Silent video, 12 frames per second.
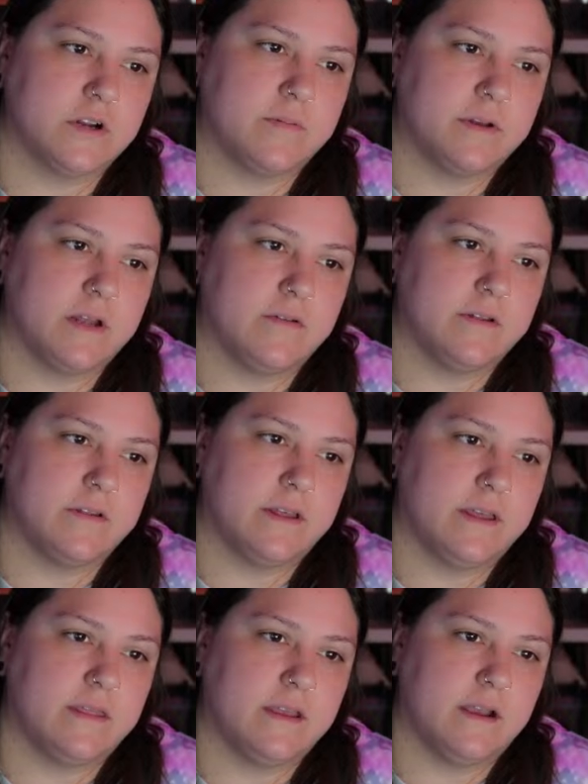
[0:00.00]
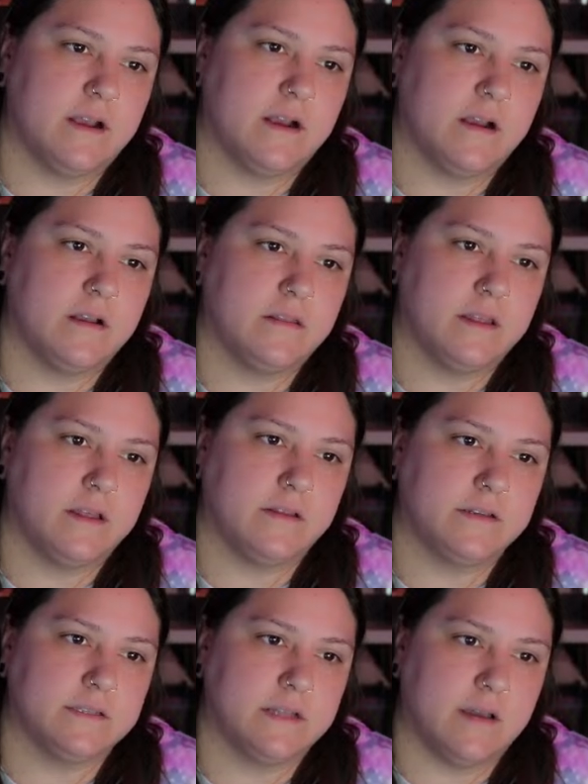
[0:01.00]
it down to like there. That
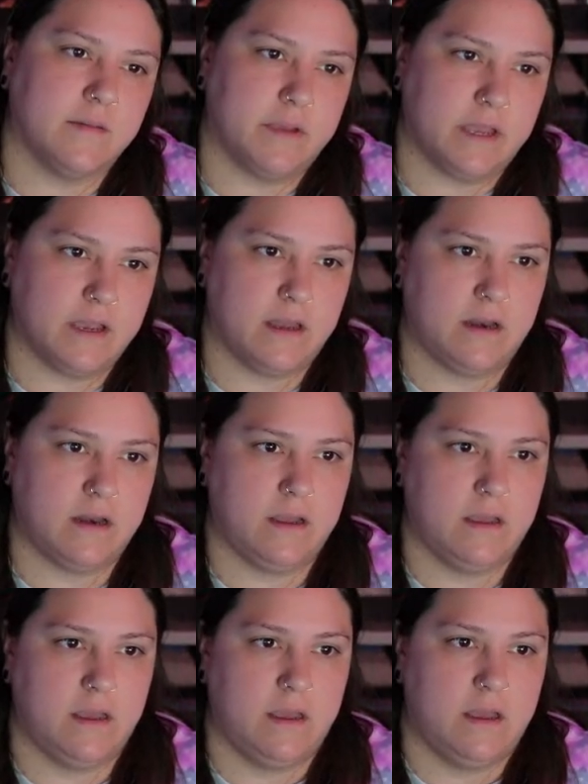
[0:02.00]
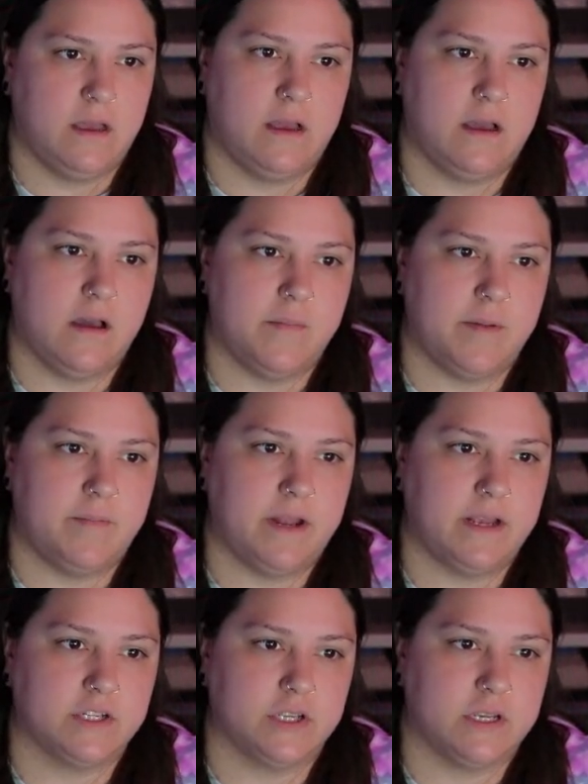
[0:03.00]
looks not bad. I'm going to
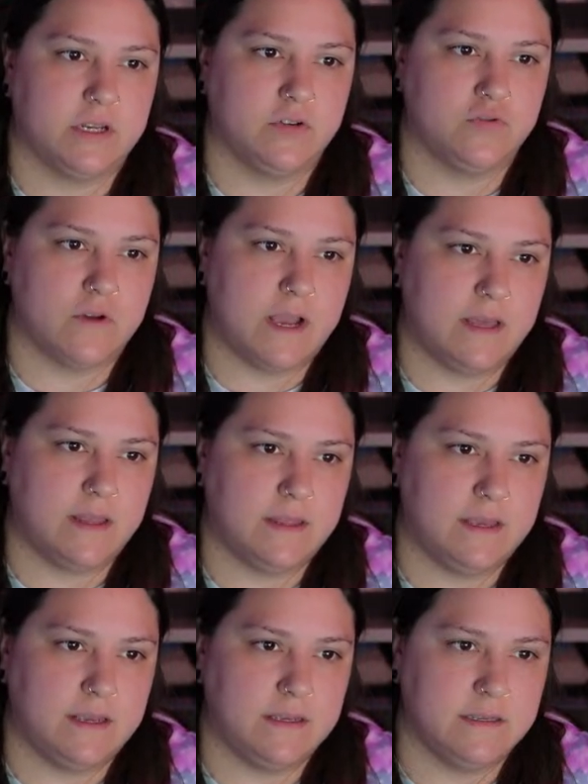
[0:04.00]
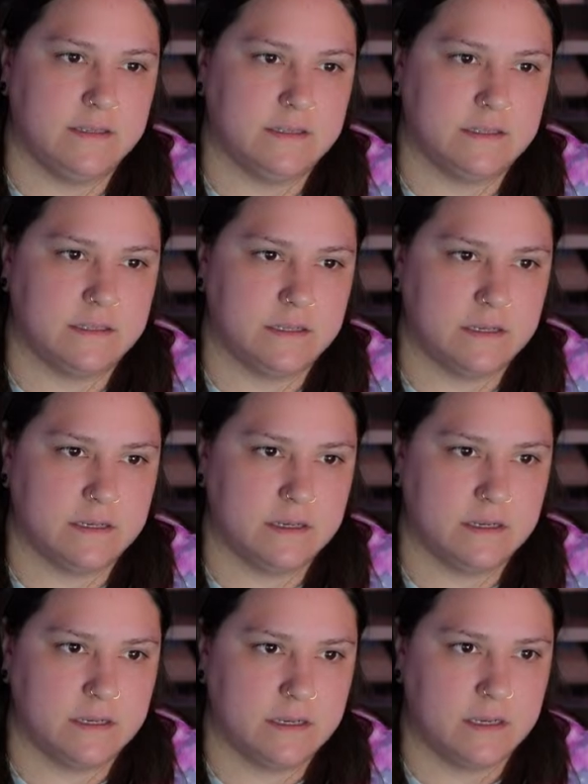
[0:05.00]
actually drag these
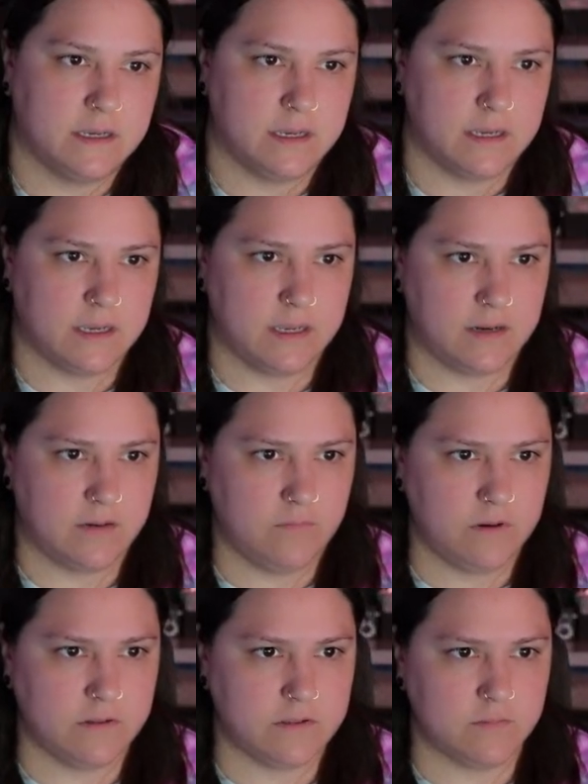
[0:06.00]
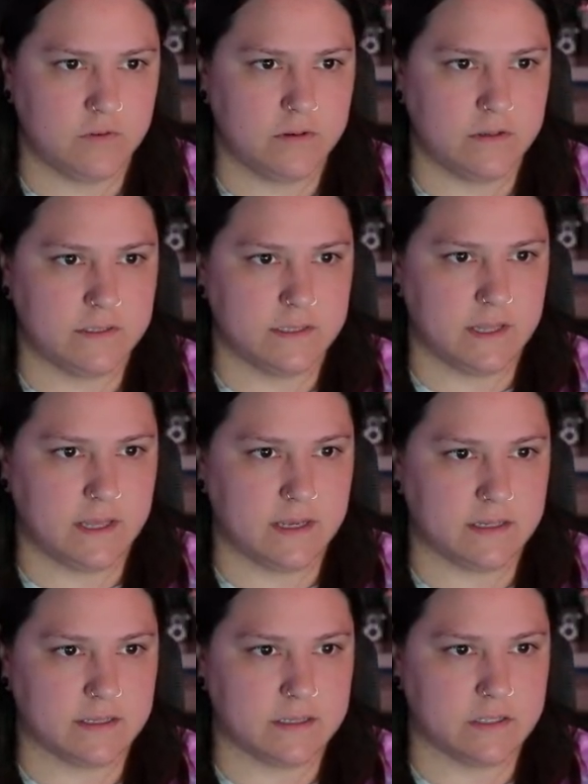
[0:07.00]
inwards more.
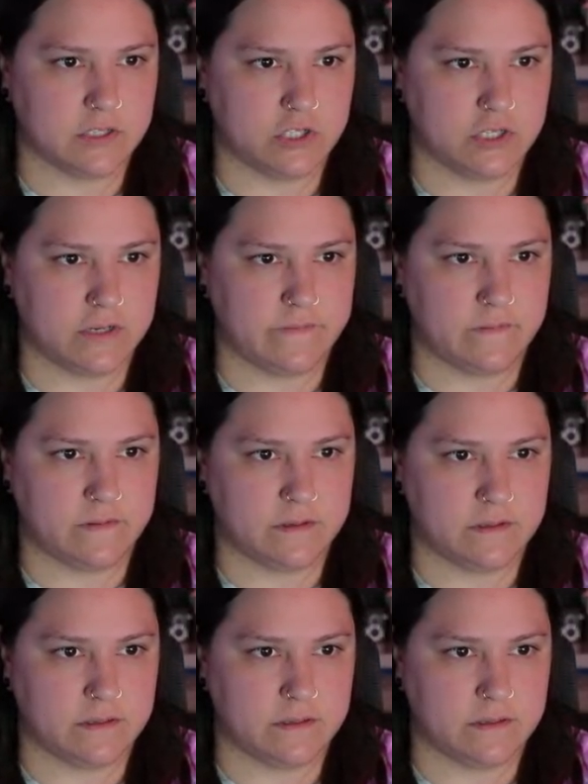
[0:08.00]
Select, Shift.